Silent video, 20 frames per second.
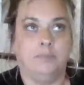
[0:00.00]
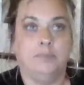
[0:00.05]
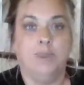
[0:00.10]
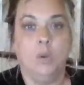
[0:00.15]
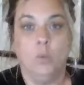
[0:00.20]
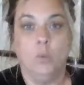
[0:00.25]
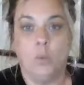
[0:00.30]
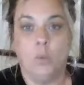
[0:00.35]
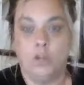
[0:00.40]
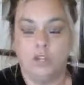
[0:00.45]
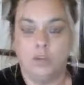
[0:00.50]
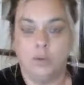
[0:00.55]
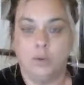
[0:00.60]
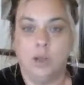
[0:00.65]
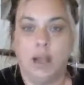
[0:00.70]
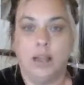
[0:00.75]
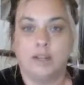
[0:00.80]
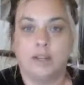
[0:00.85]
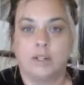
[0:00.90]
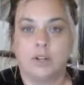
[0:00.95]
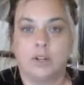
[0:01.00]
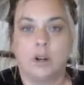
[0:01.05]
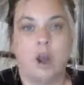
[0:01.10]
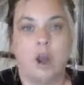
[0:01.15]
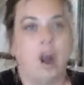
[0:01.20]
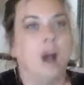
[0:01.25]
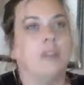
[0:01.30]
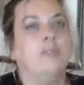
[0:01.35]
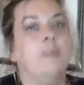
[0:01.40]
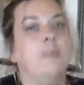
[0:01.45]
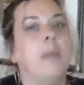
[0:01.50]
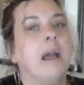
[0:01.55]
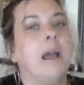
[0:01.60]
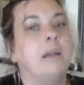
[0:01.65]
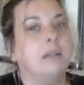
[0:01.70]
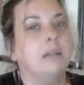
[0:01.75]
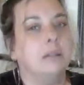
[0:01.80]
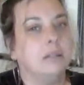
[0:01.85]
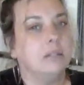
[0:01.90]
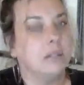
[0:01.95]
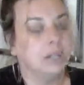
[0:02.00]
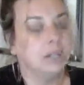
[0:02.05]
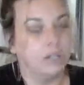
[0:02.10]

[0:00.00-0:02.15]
When you guys are off balance,